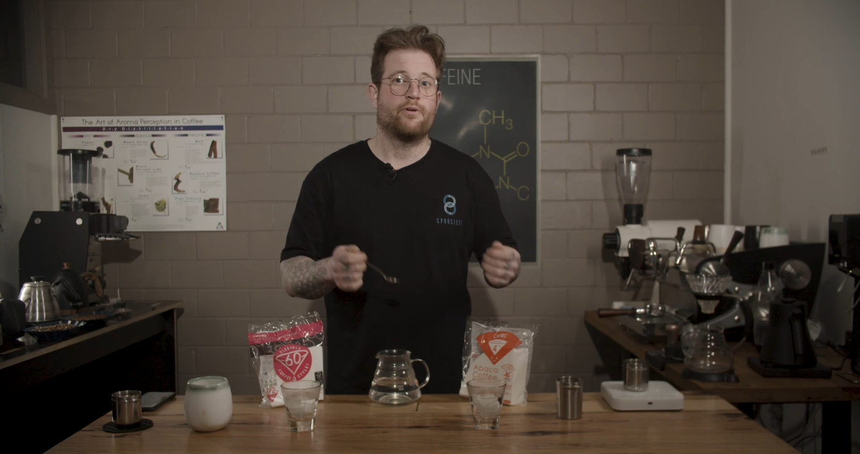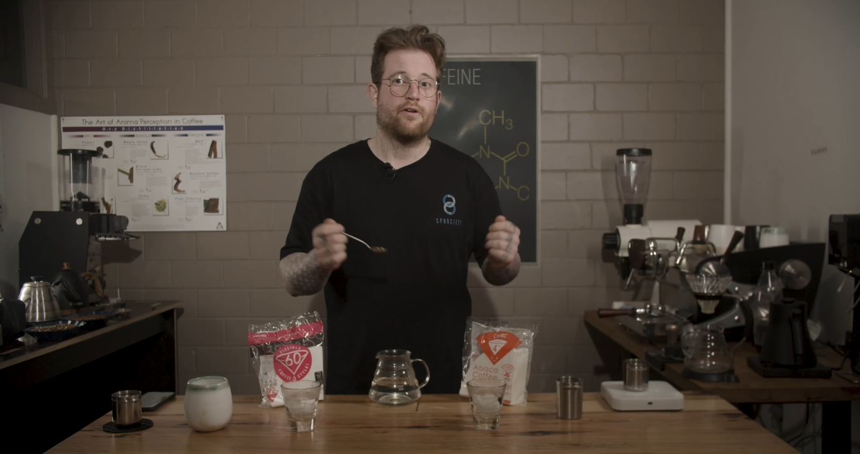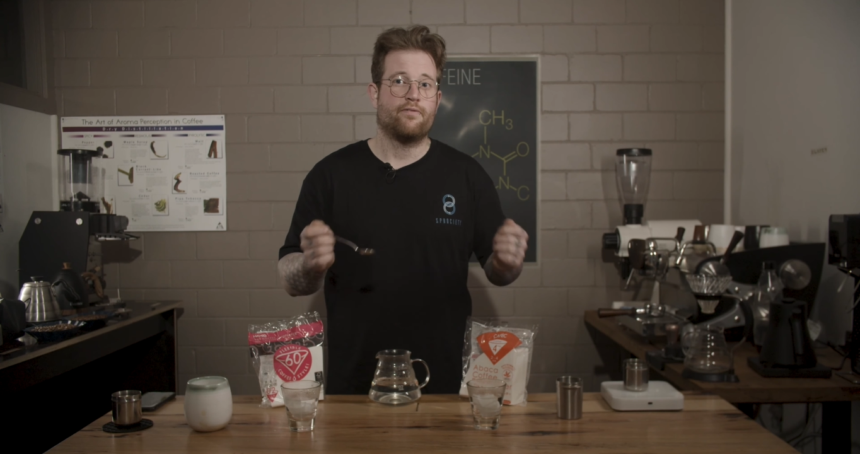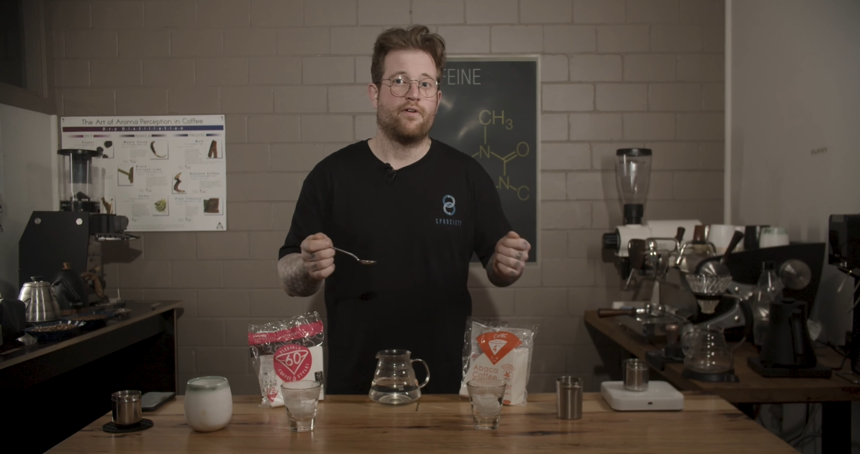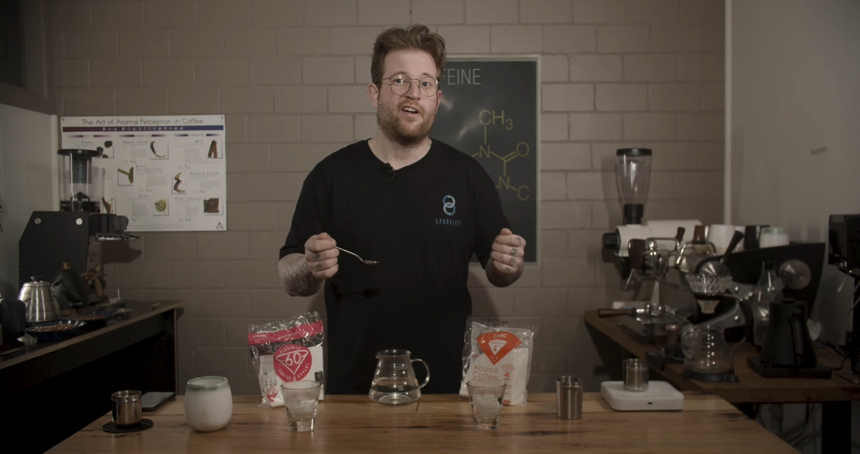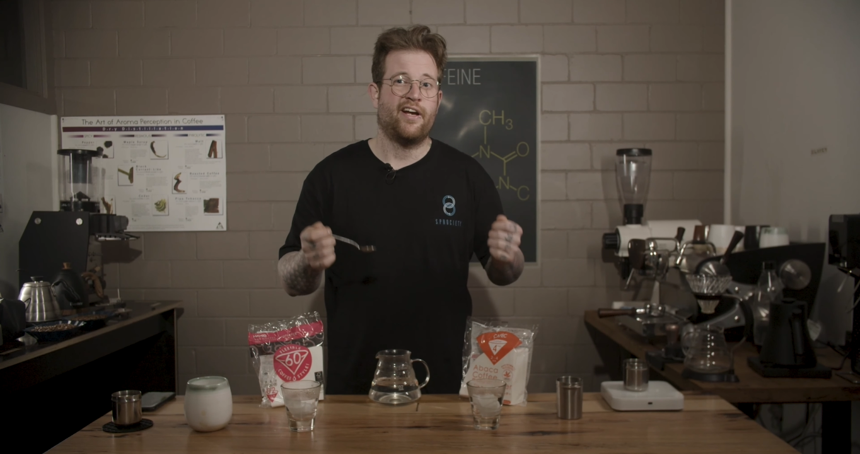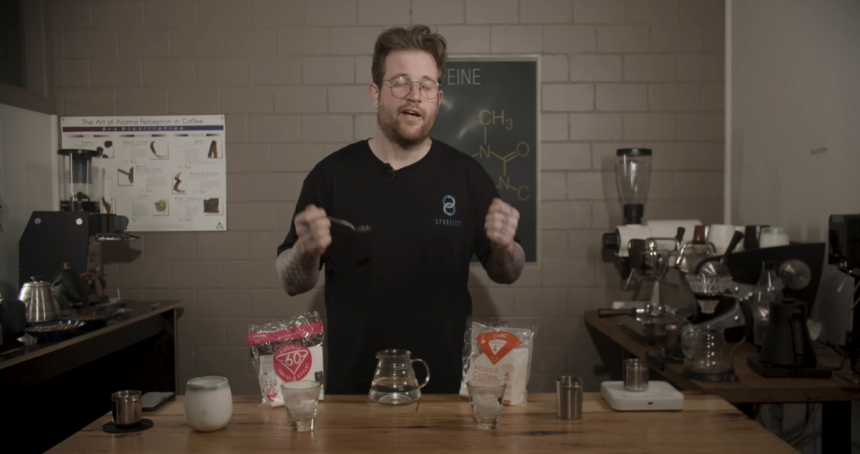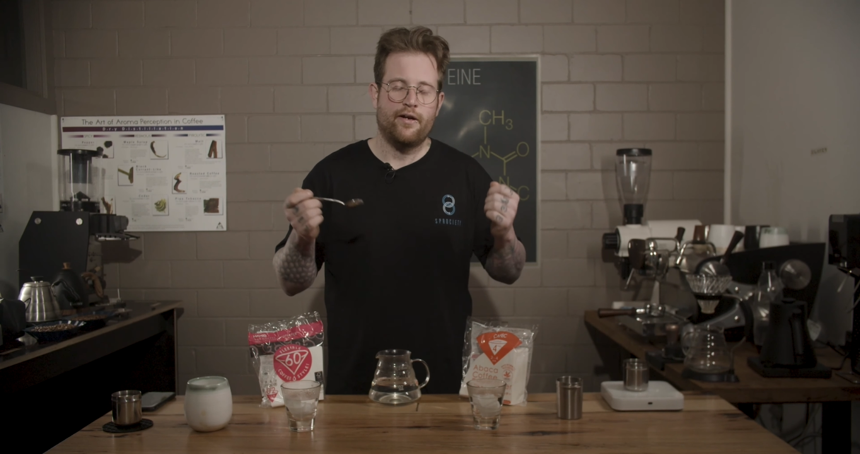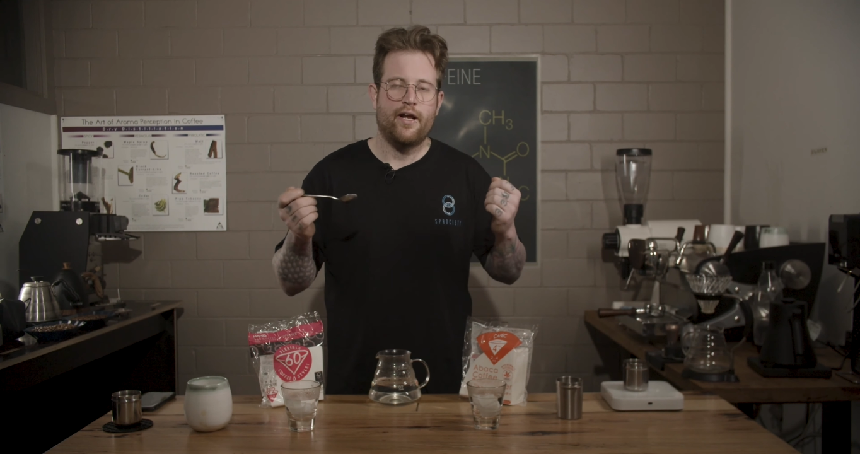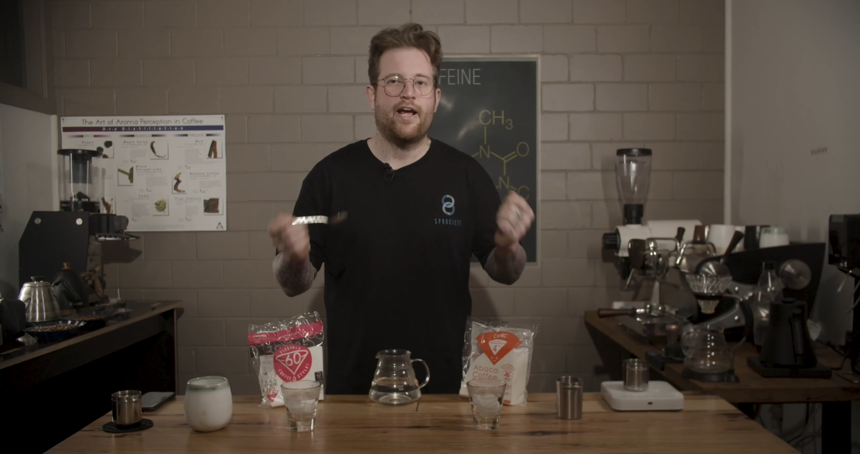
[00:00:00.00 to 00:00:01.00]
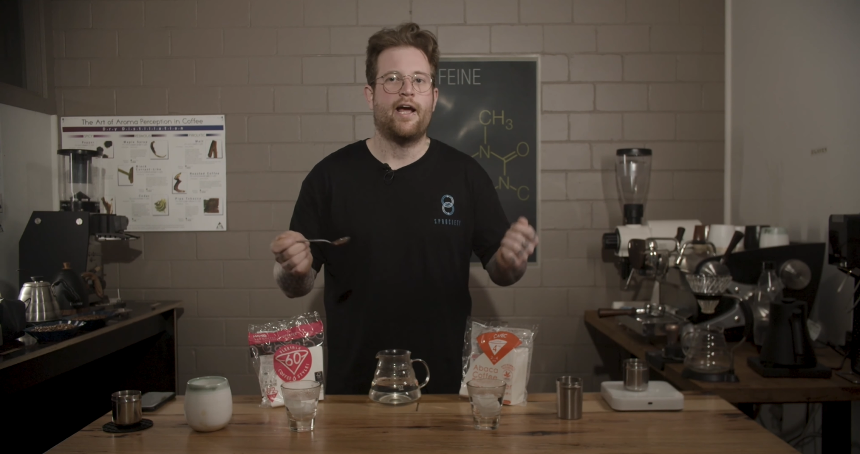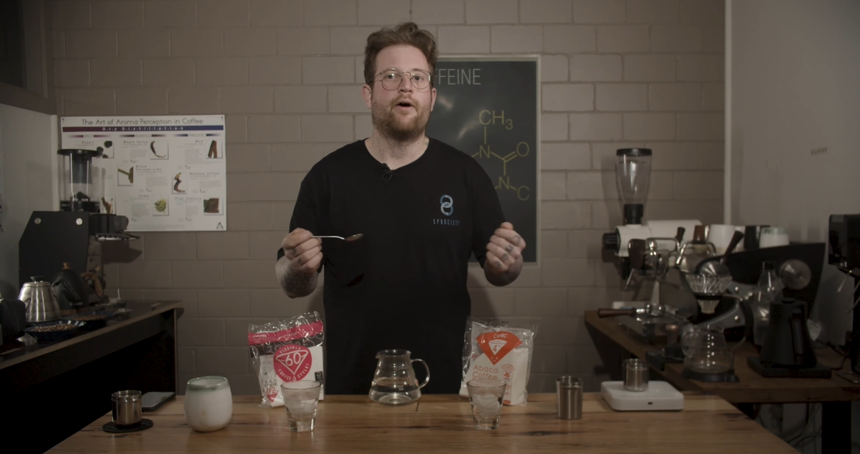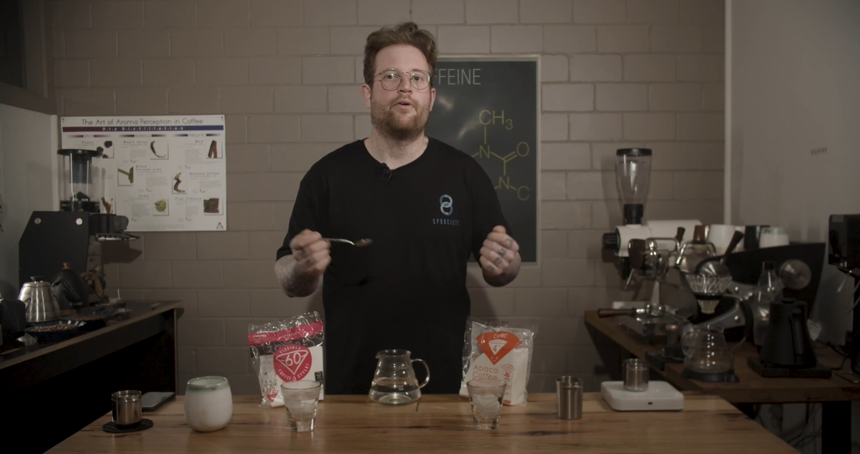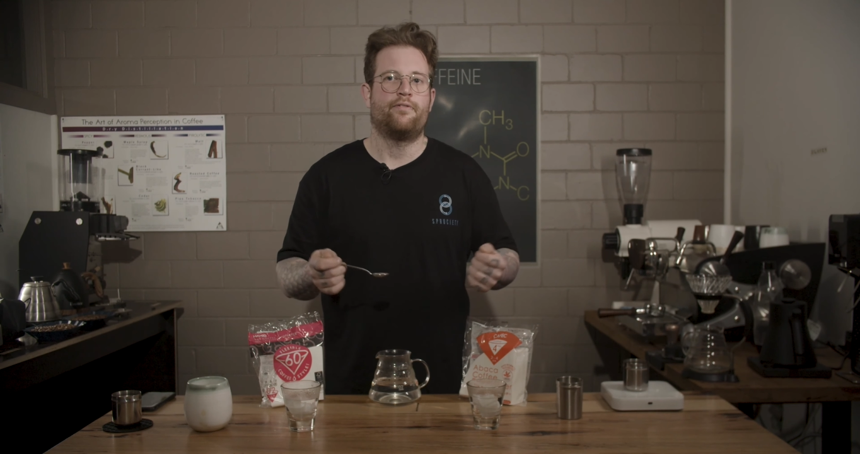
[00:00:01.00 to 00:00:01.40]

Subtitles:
we're going to find out how it